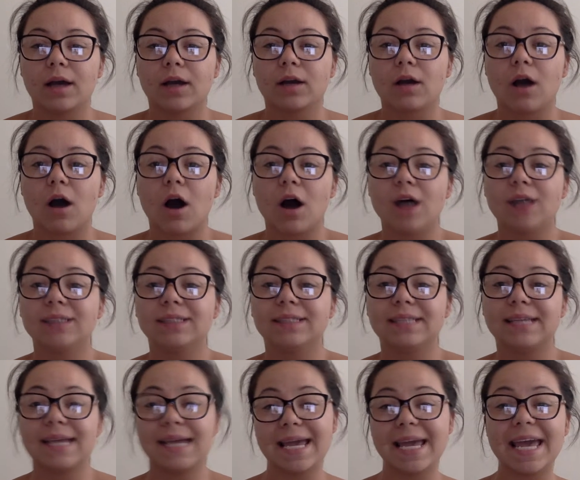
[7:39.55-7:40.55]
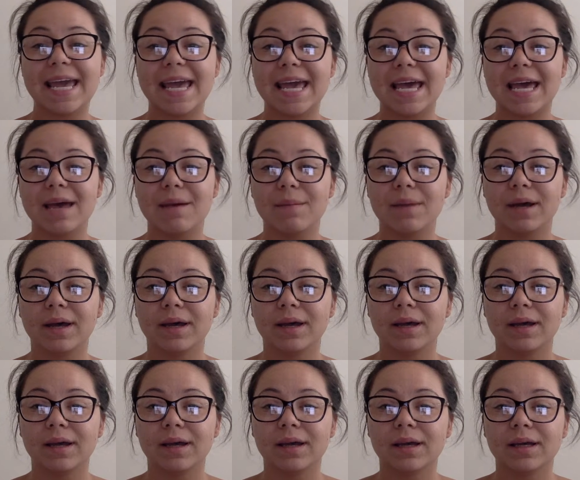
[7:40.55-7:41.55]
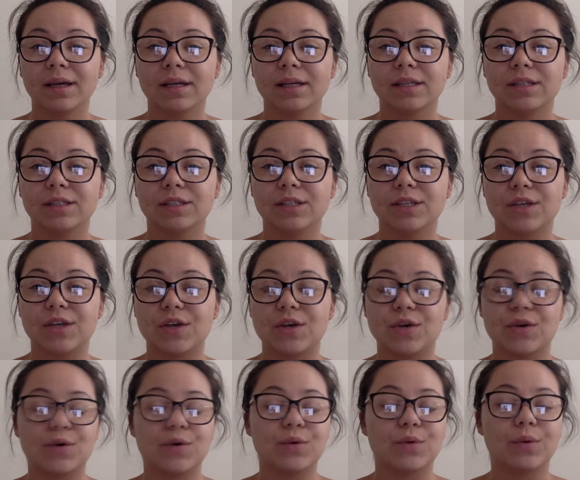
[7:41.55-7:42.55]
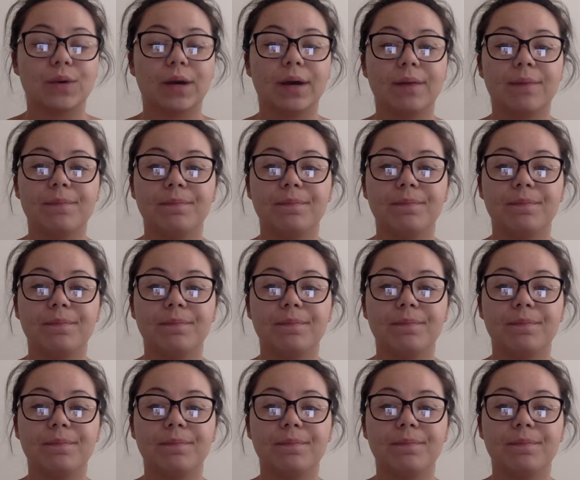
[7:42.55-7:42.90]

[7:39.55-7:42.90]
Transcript: caused him to